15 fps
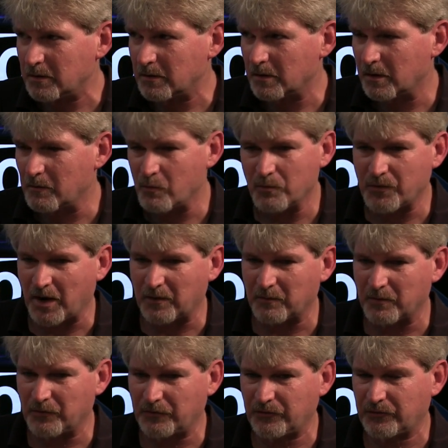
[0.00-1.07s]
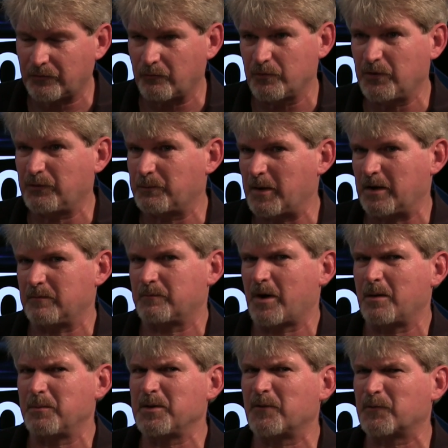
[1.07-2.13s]
Uh, that was we spent
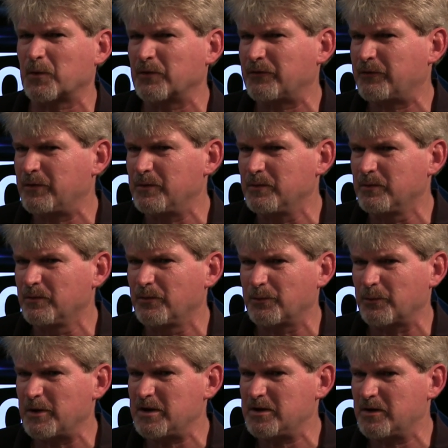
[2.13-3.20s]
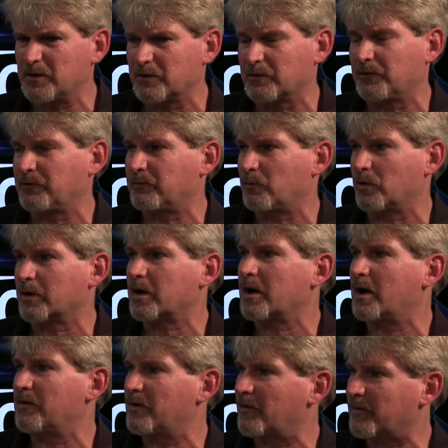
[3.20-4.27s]
probably our first two three years working
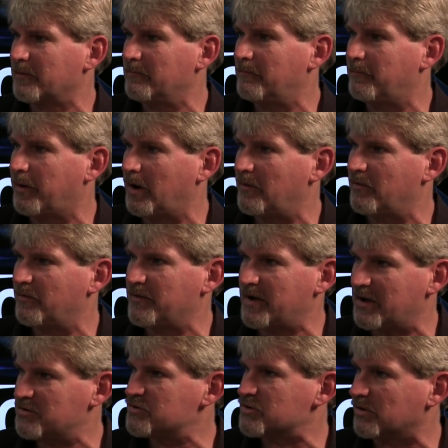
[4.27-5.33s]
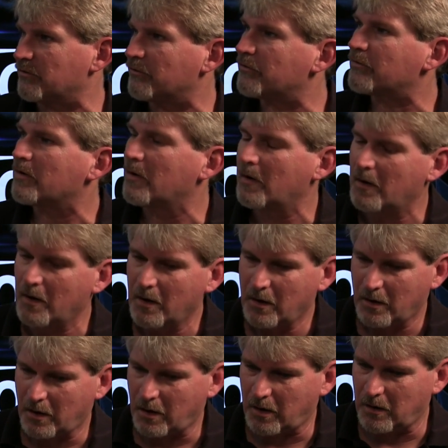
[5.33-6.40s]
on nothing but the engines,
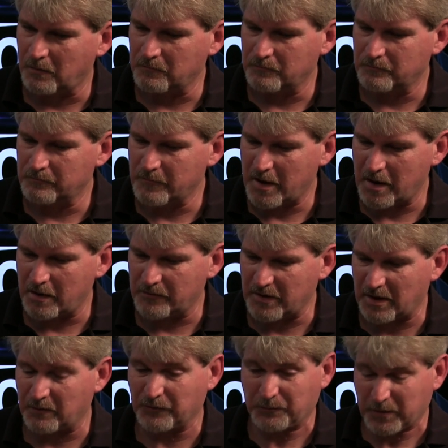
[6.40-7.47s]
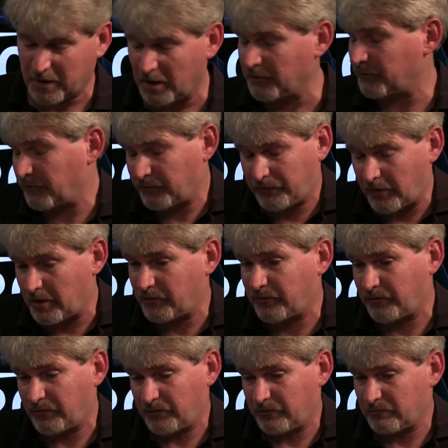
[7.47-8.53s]
mm-hmm. um, and that was because it's,
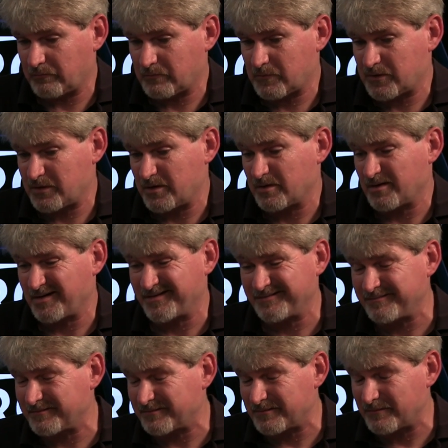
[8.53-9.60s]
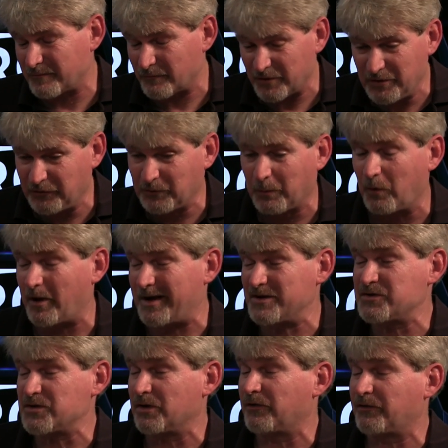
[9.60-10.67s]
it's, there aren't reusable
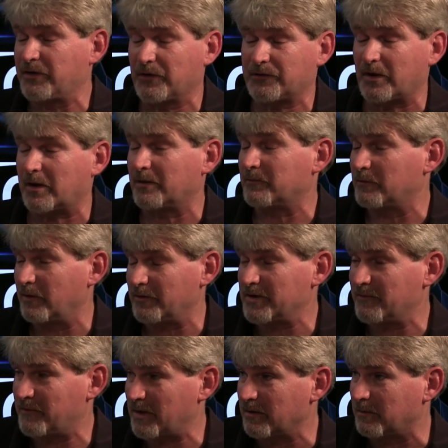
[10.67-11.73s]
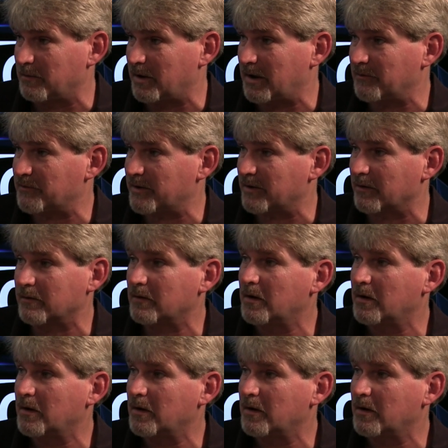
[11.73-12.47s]
engines just aren't really available out there.